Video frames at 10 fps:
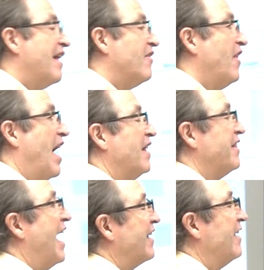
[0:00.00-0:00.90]
that
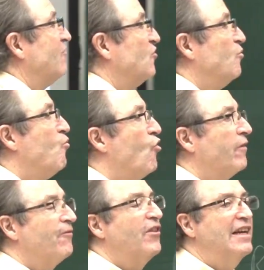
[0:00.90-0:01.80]
that gives you more
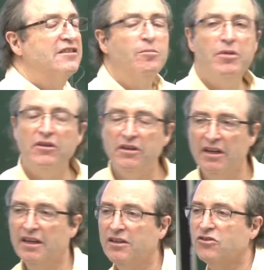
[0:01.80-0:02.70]

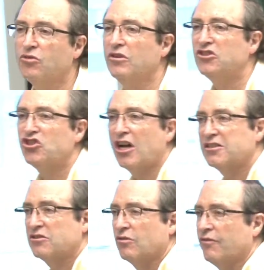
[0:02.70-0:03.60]
flexibility to
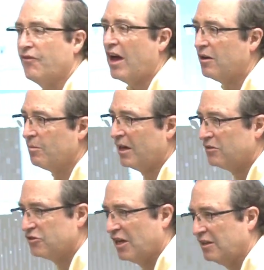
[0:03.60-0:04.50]
adjust to environmental
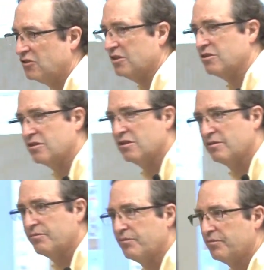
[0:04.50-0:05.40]
changes.
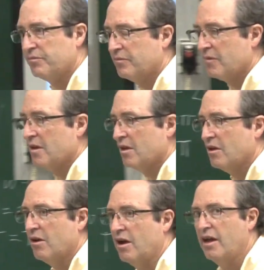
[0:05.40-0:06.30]

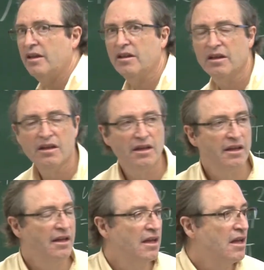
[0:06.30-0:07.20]
All right?
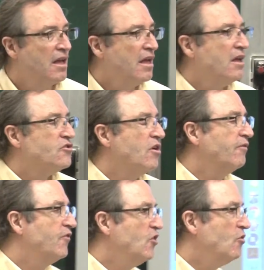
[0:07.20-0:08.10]
So
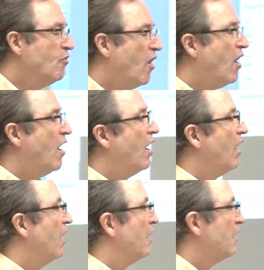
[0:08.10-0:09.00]
if you
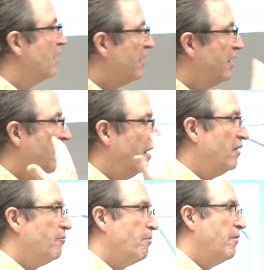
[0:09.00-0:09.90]
are,
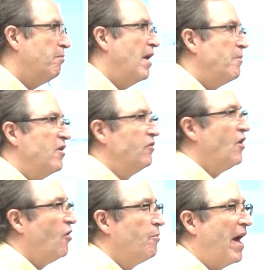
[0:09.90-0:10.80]
maybe you
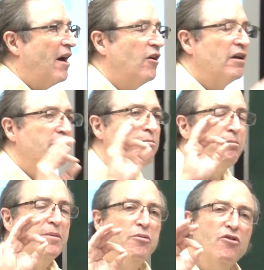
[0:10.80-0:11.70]
know about
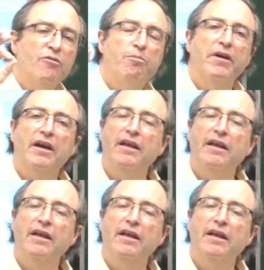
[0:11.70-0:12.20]
people who